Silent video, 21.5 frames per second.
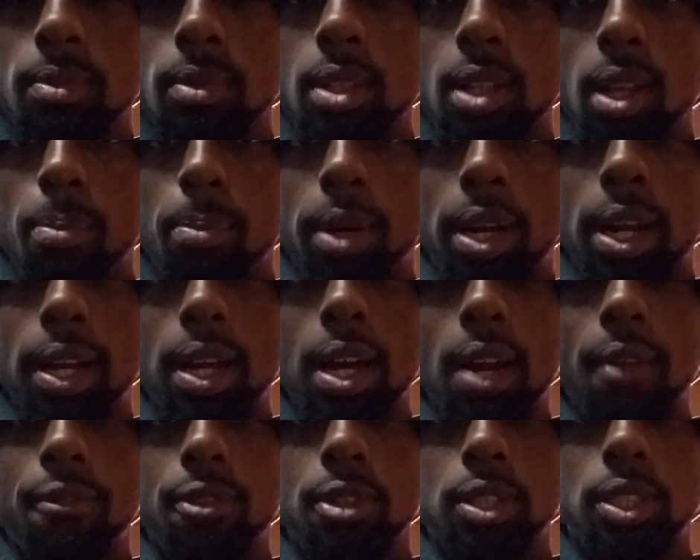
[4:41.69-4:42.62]
But I got
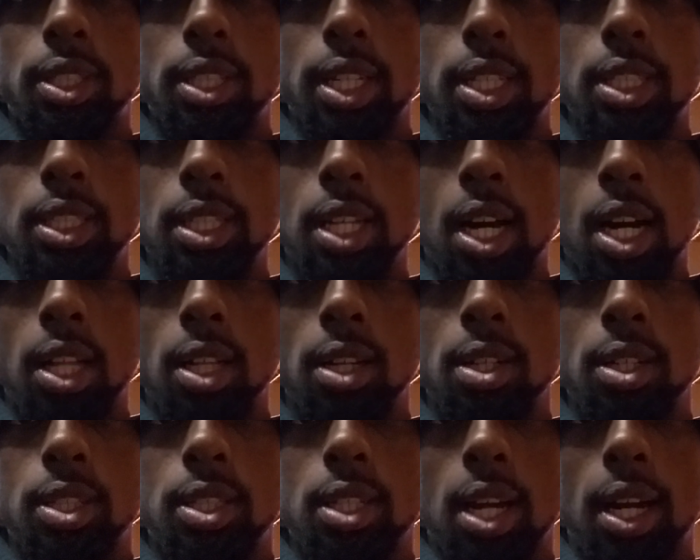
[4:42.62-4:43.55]
it for
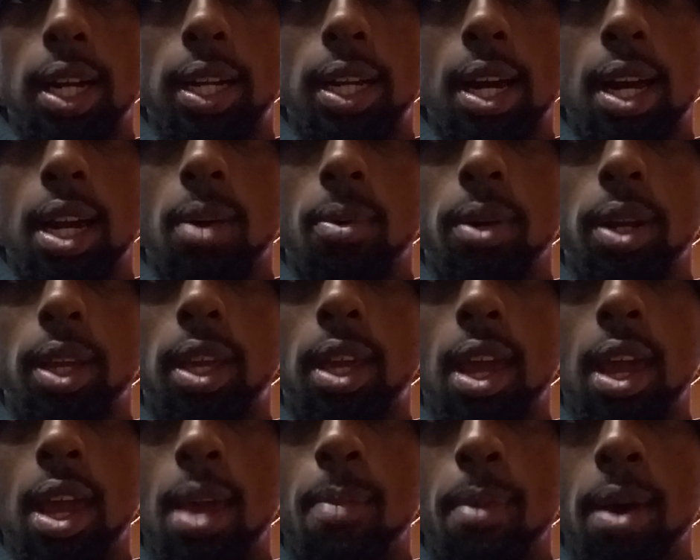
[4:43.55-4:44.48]
$6. I got it when it
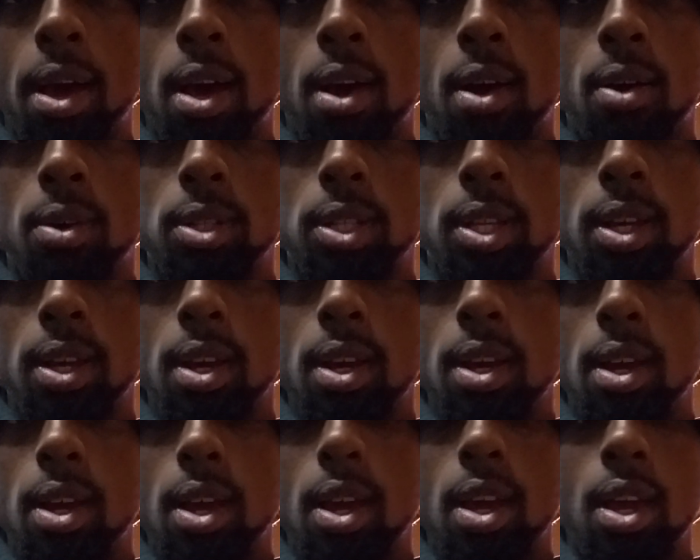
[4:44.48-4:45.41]
came out,
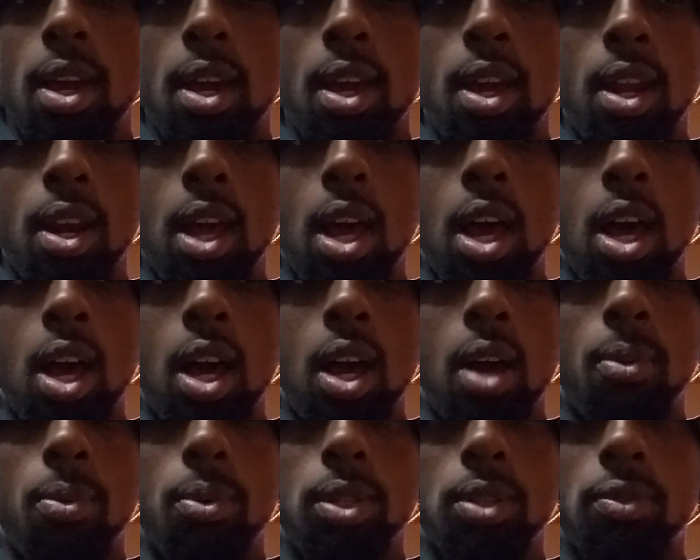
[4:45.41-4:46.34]
and I
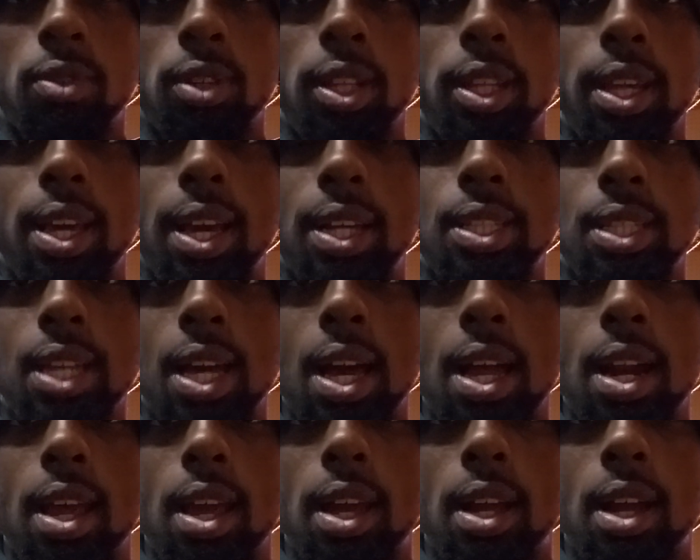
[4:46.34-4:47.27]
was really
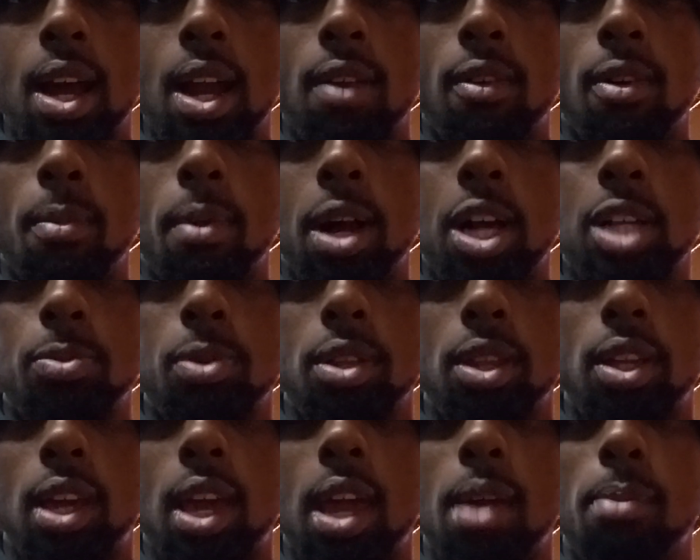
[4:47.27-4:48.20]
excited. It kind of reminds me of
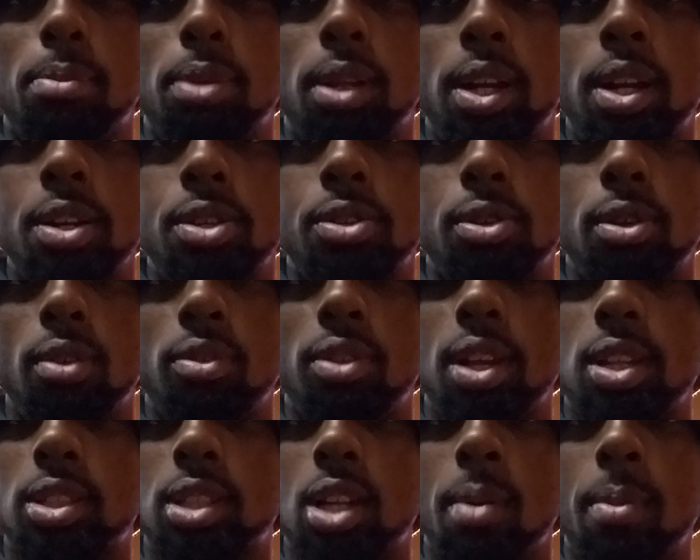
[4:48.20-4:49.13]
the game Blood and Truth
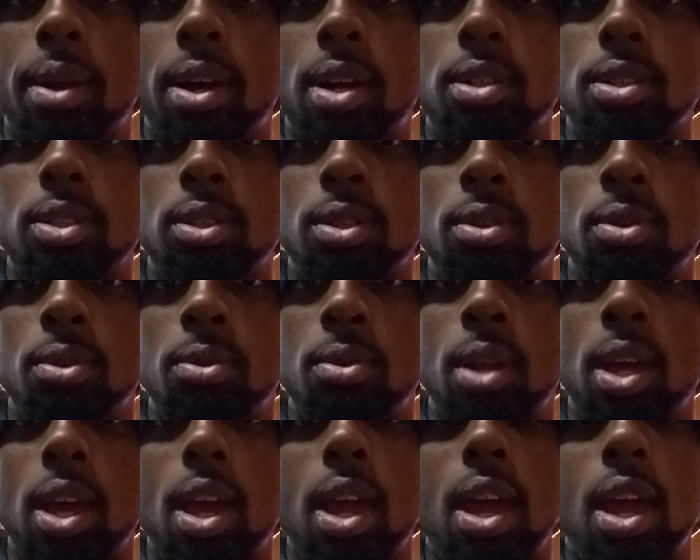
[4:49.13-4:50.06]
that's coming out soon,
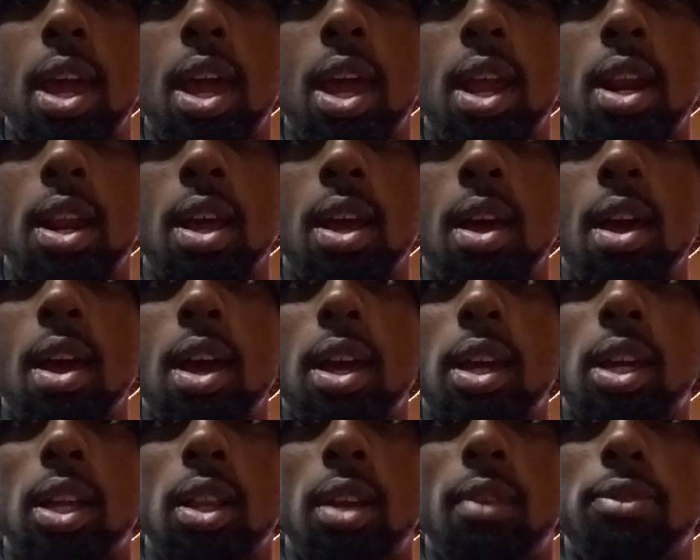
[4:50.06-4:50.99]
and
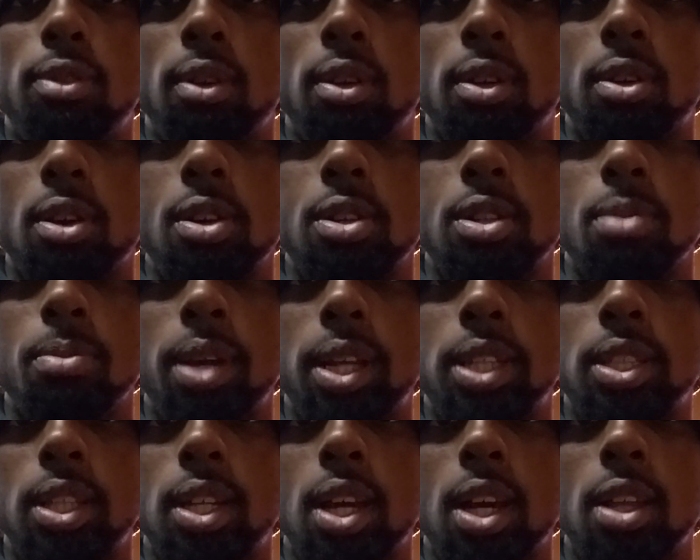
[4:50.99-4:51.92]
Killing Floor Incursion
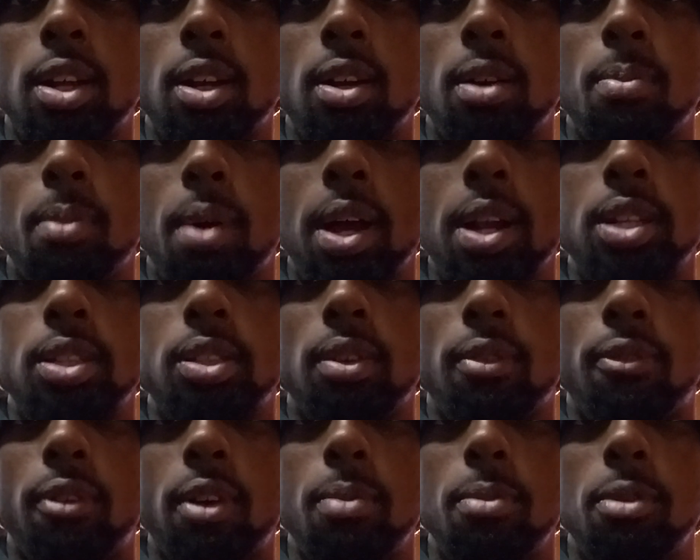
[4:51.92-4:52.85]
mixed together, minus the
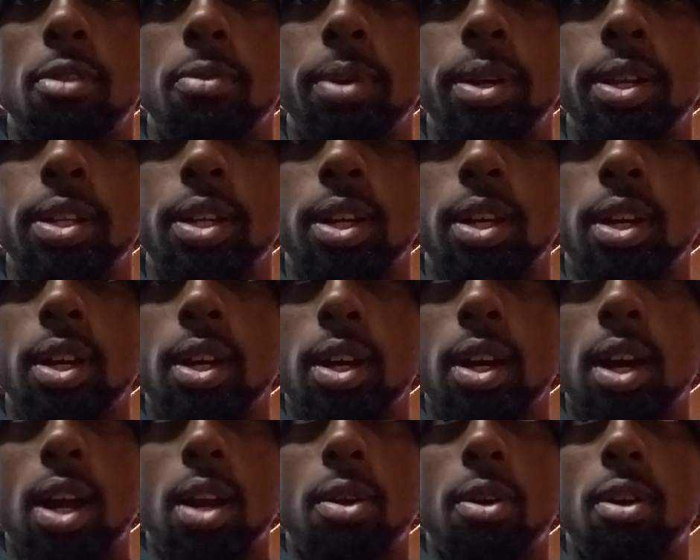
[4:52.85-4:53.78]
free movement.
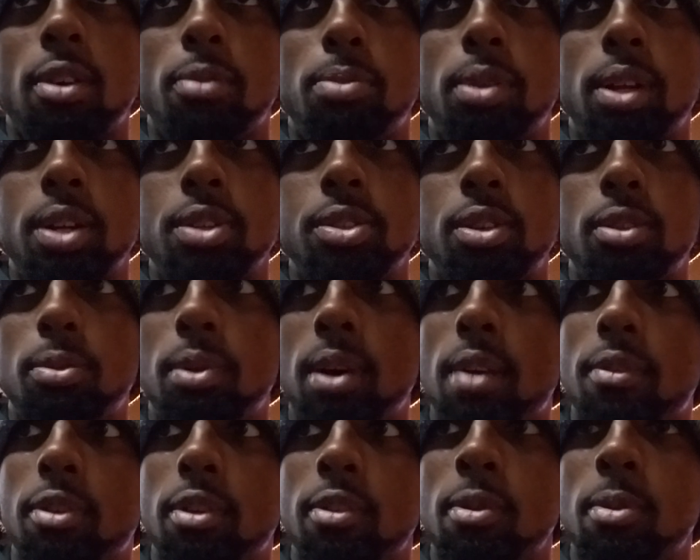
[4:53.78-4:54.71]
I don't know if Blood and Truth will
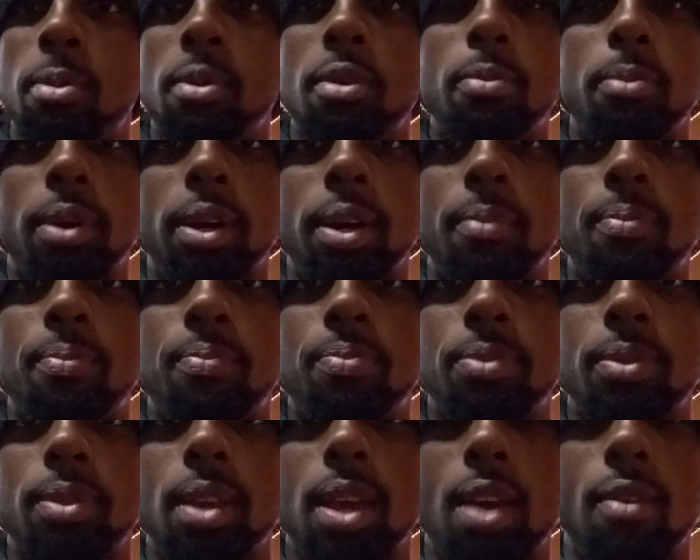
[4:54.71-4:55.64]
have free movement, but
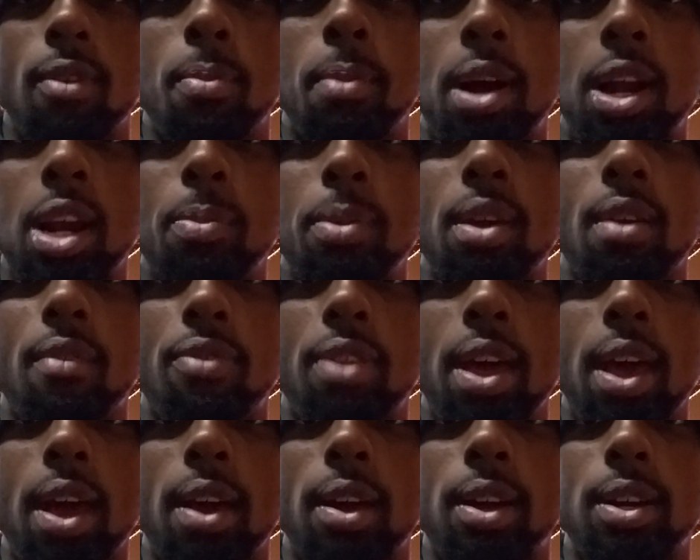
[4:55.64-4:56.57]
it reminded me of
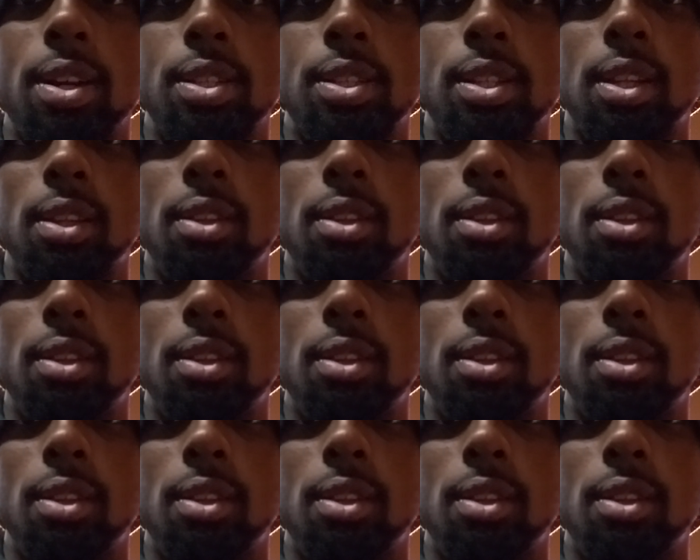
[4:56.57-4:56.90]
that, because